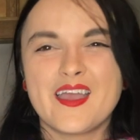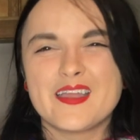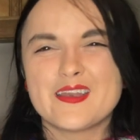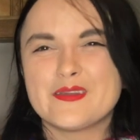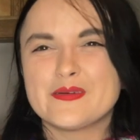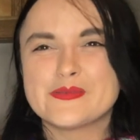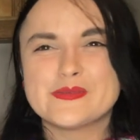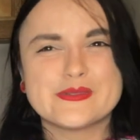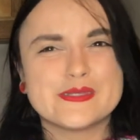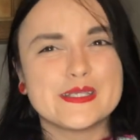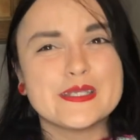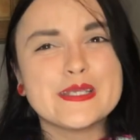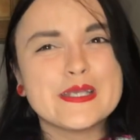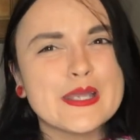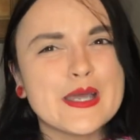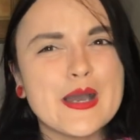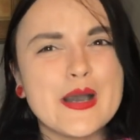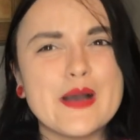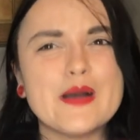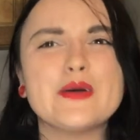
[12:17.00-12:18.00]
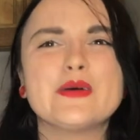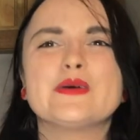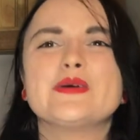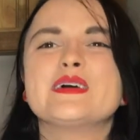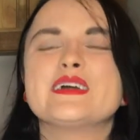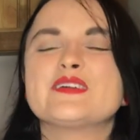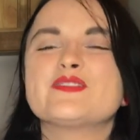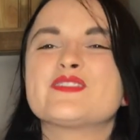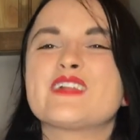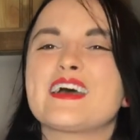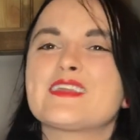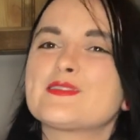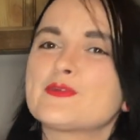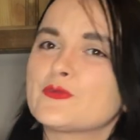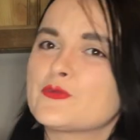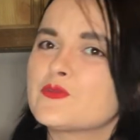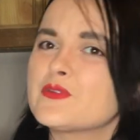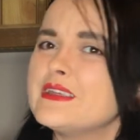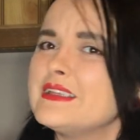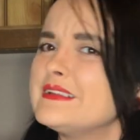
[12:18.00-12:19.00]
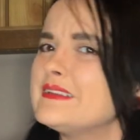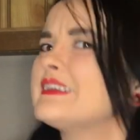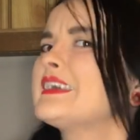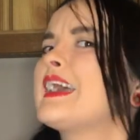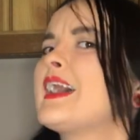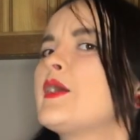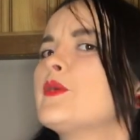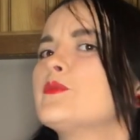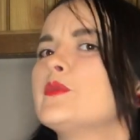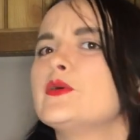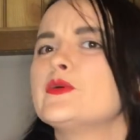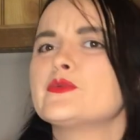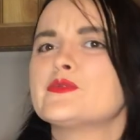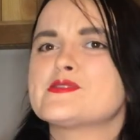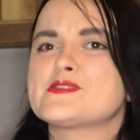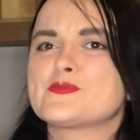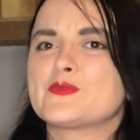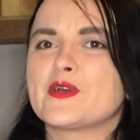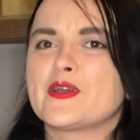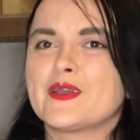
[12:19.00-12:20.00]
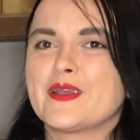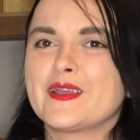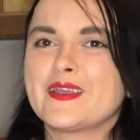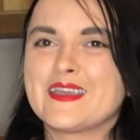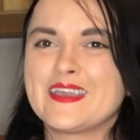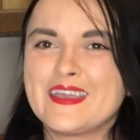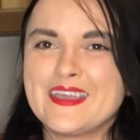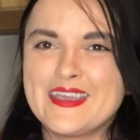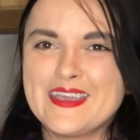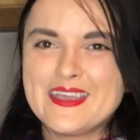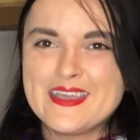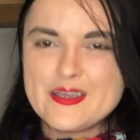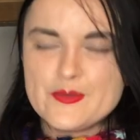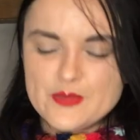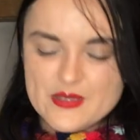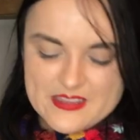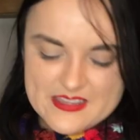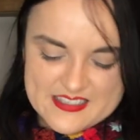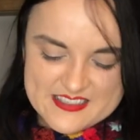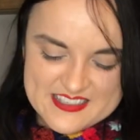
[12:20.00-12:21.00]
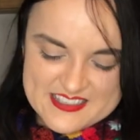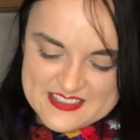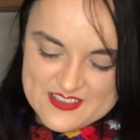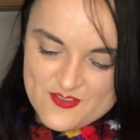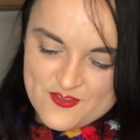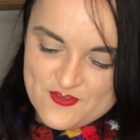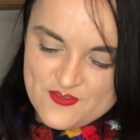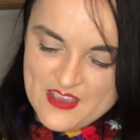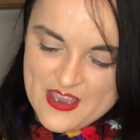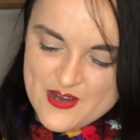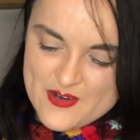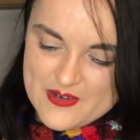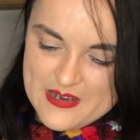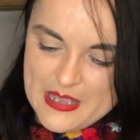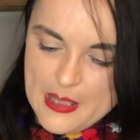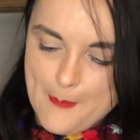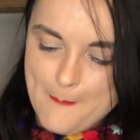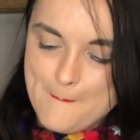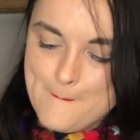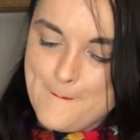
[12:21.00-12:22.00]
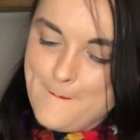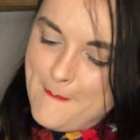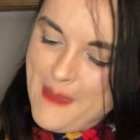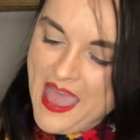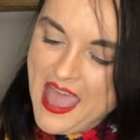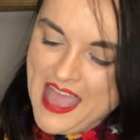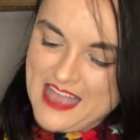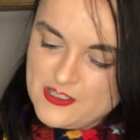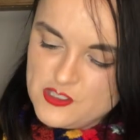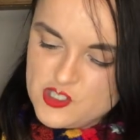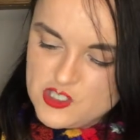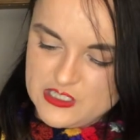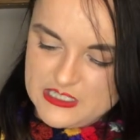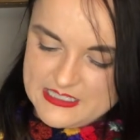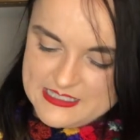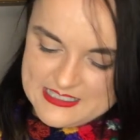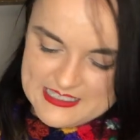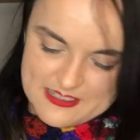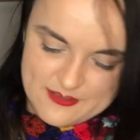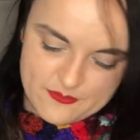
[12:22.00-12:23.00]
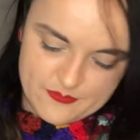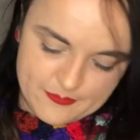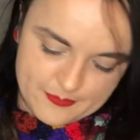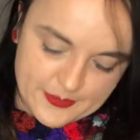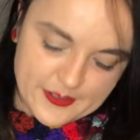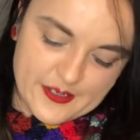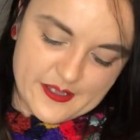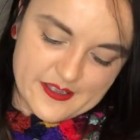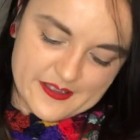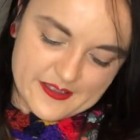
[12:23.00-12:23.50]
don't know if that's really how moons work, but this is a very imaginative book.